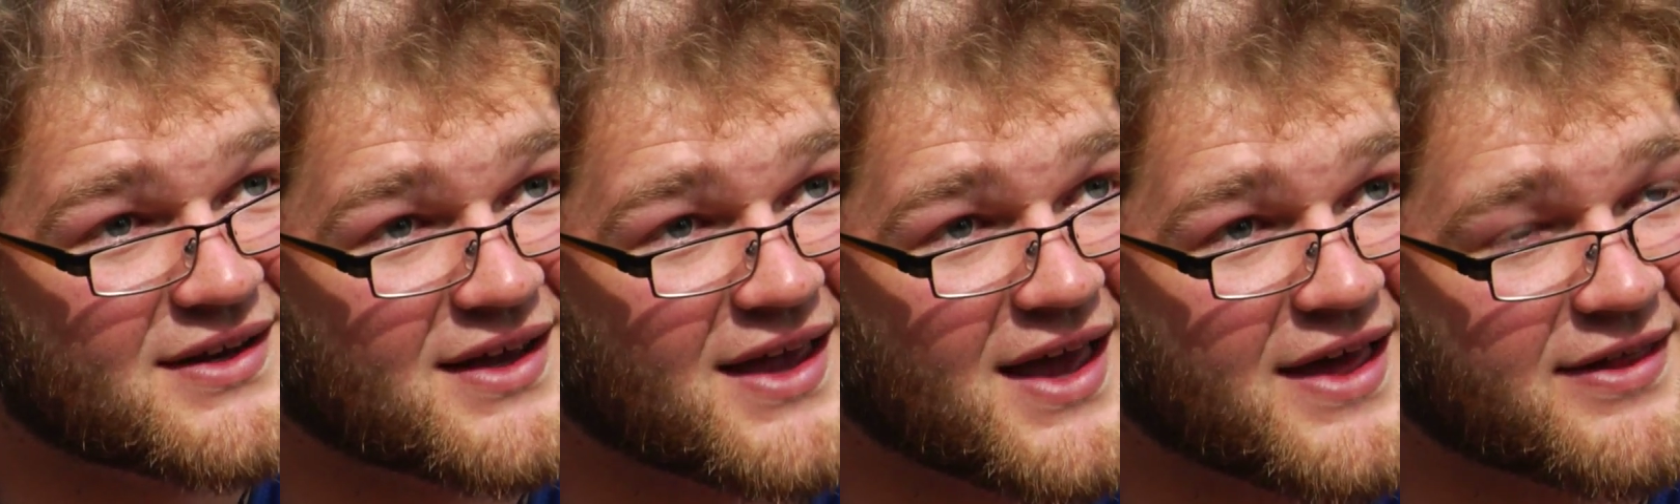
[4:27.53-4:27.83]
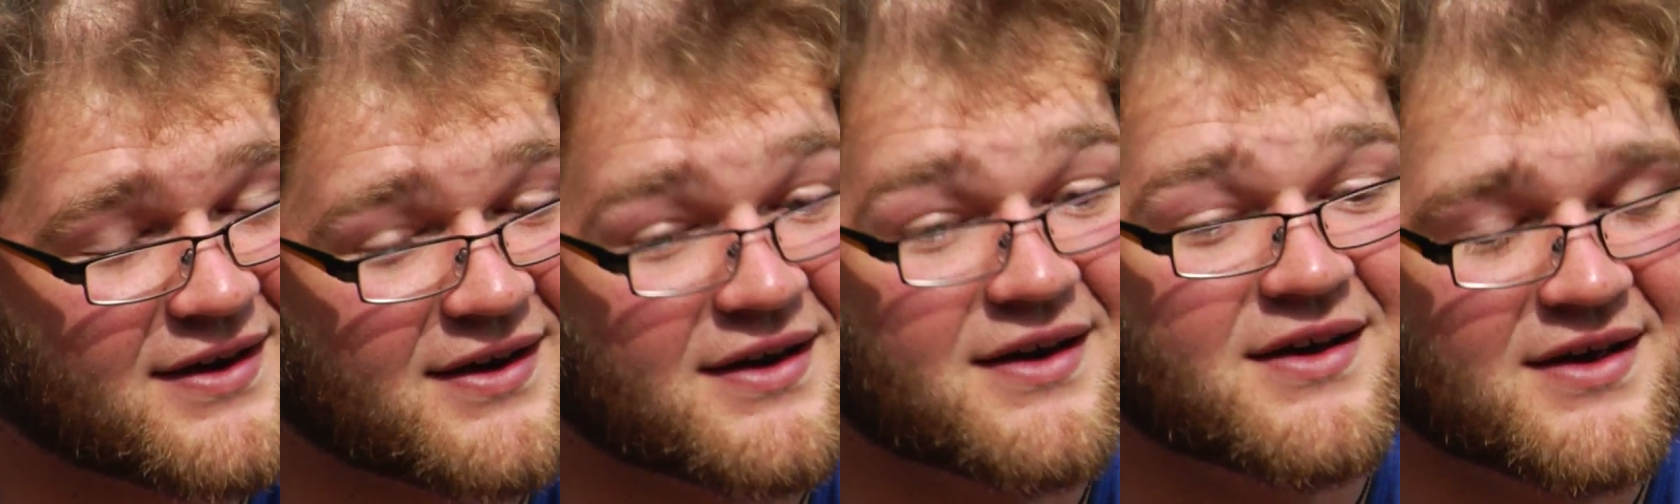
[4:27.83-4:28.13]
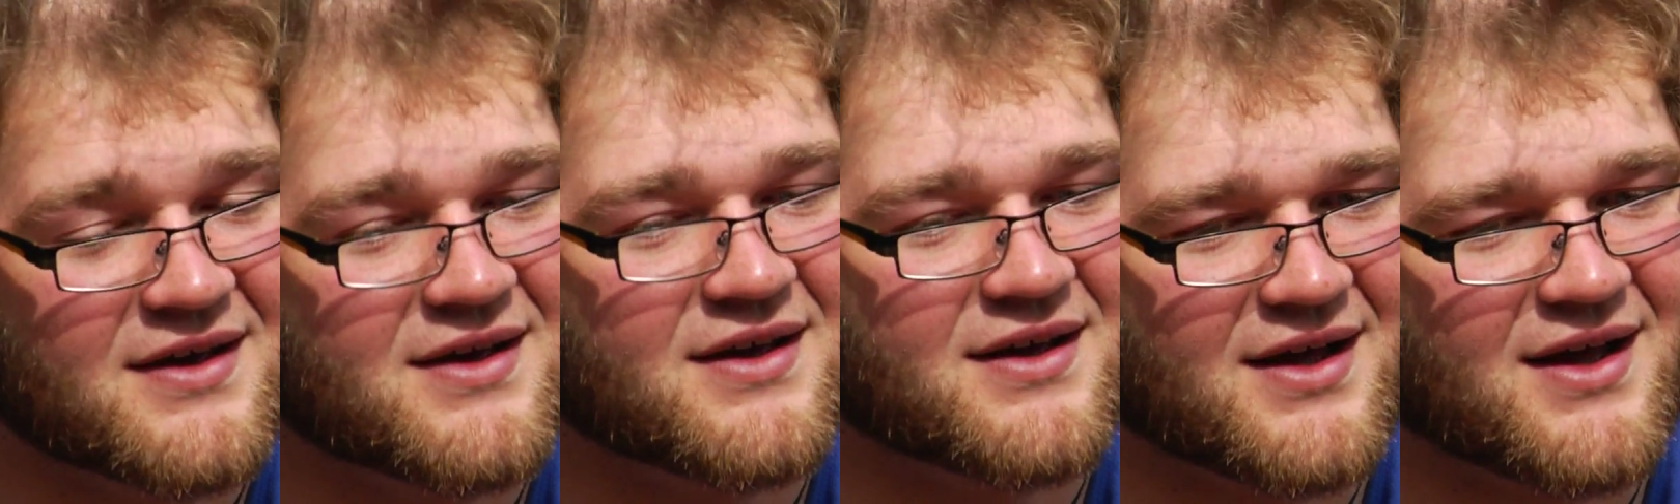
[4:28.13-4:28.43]
together,
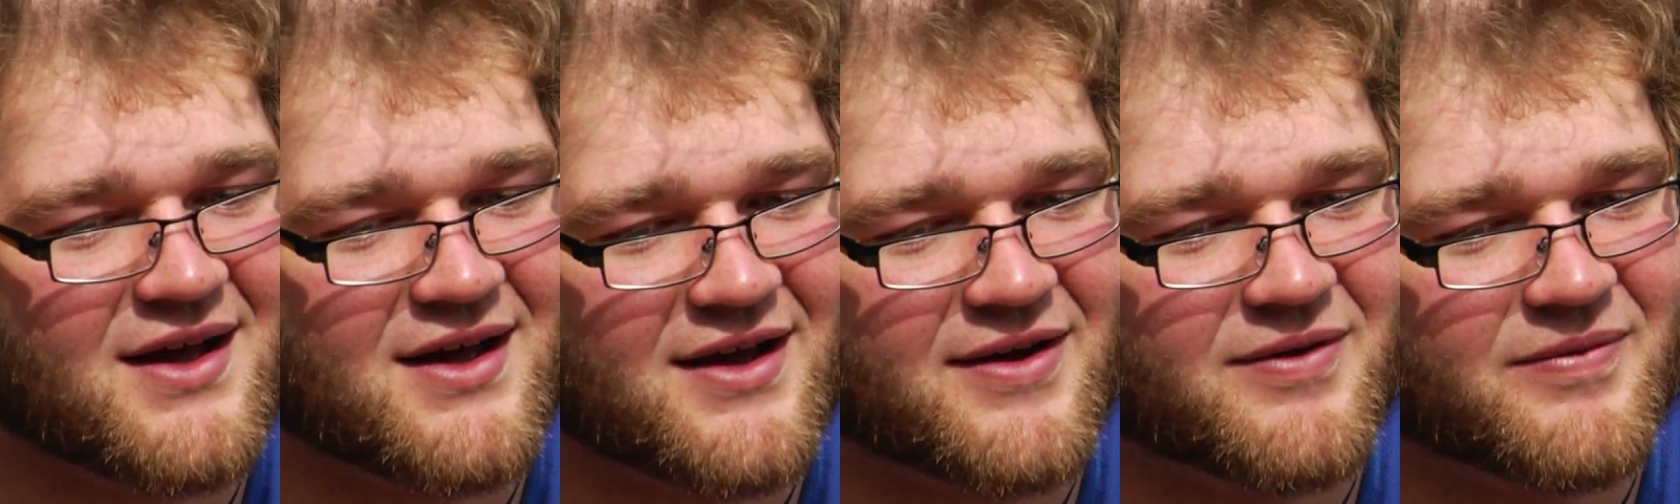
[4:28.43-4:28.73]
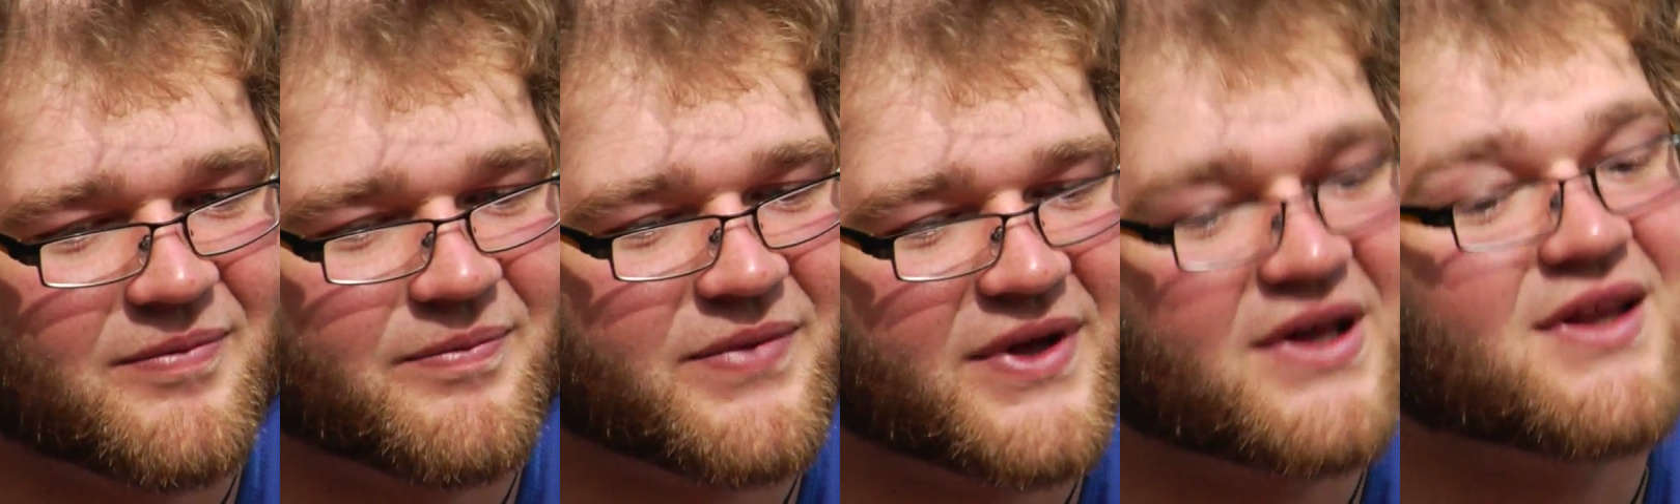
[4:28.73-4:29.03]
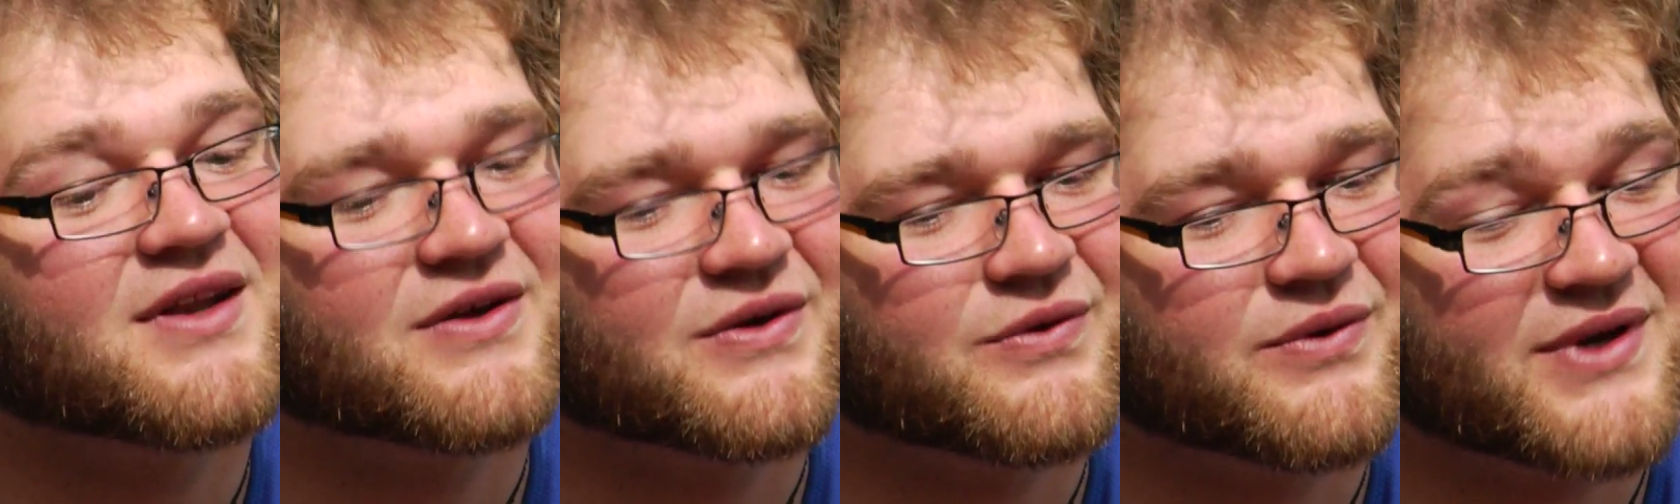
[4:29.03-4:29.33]
but
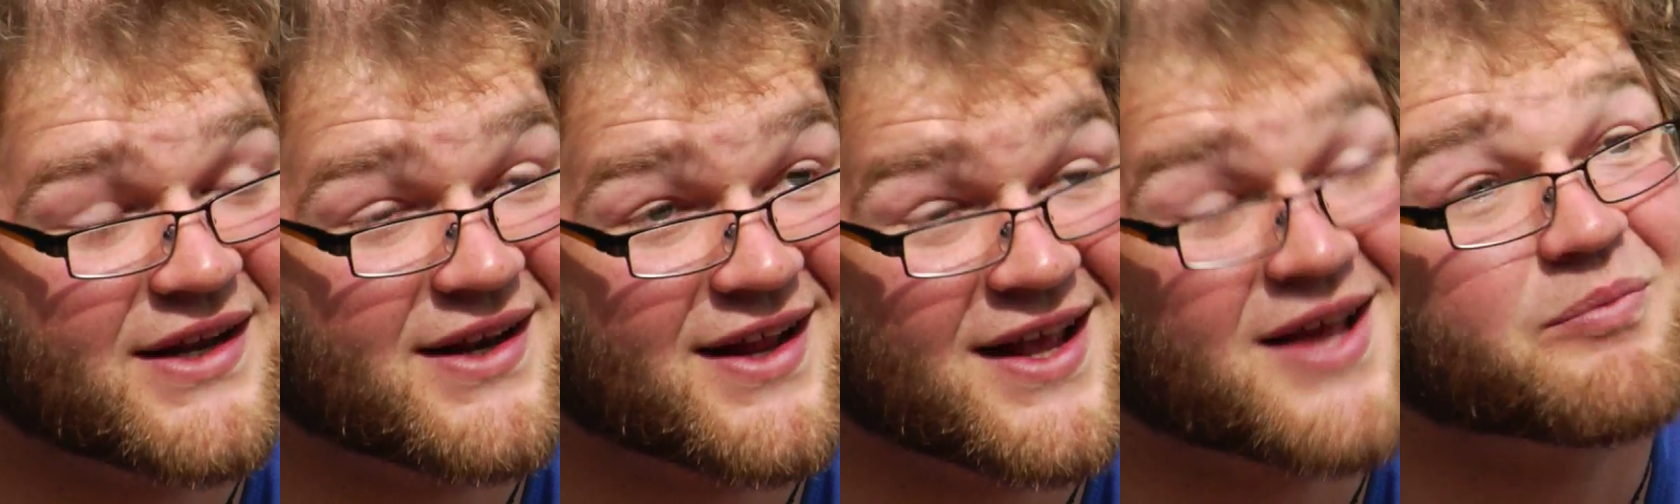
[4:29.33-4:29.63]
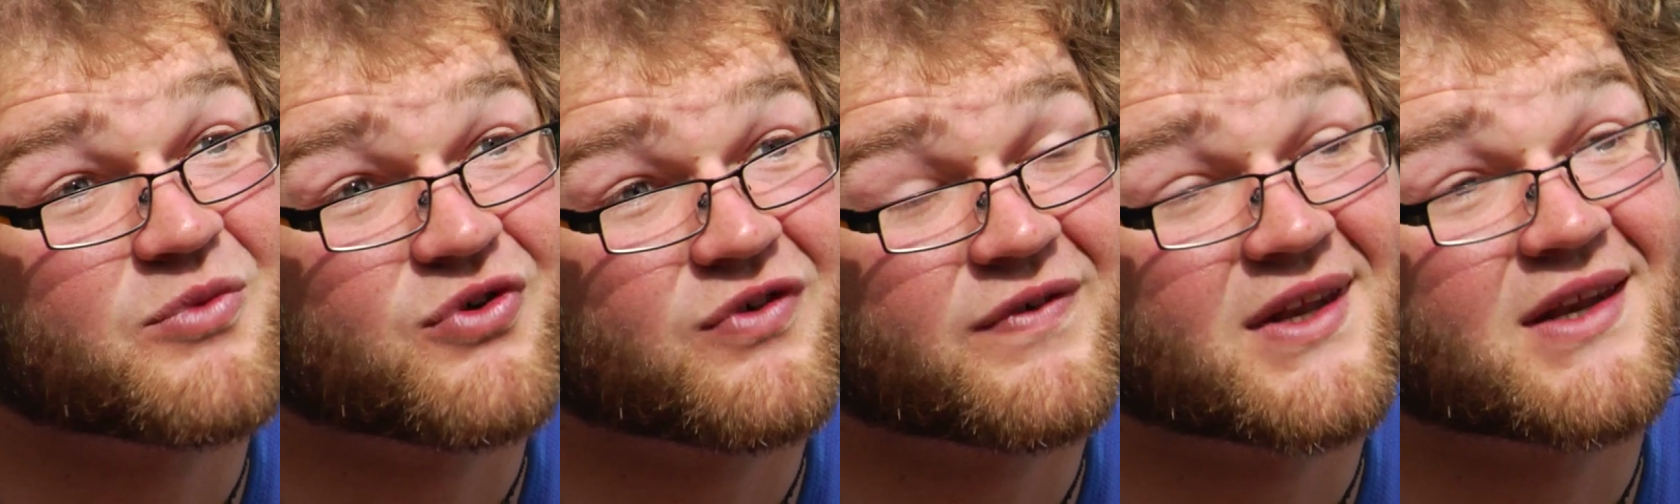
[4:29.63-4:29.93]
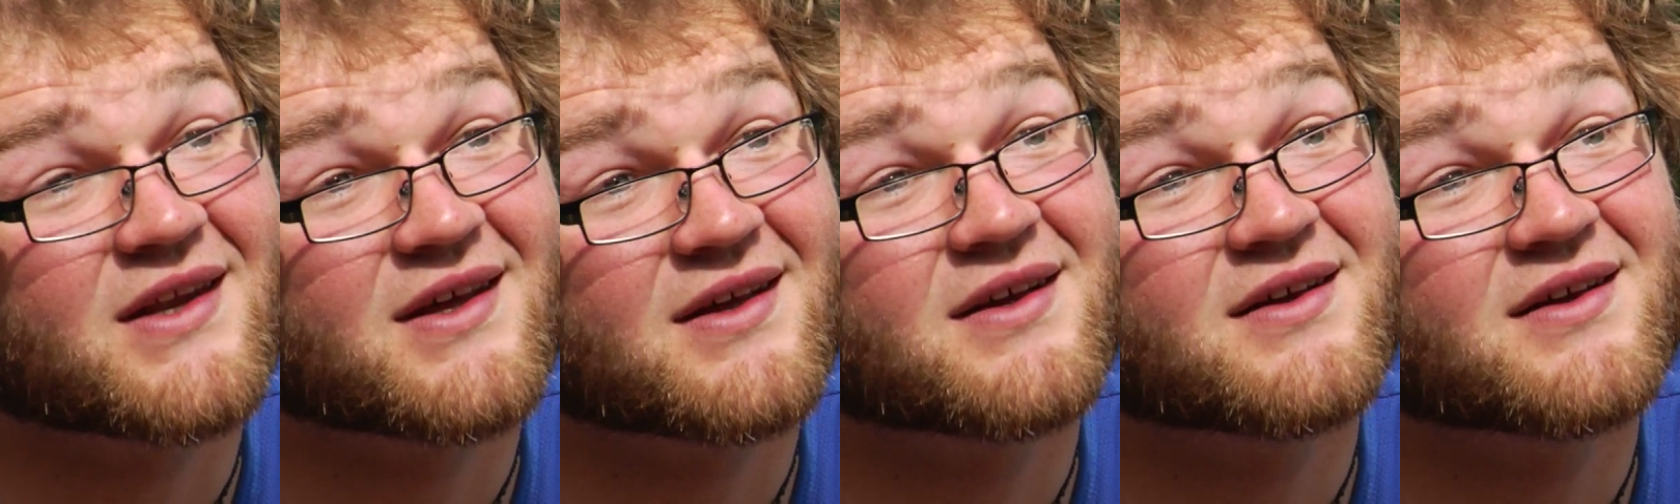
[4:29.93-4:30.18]
we need to get moving.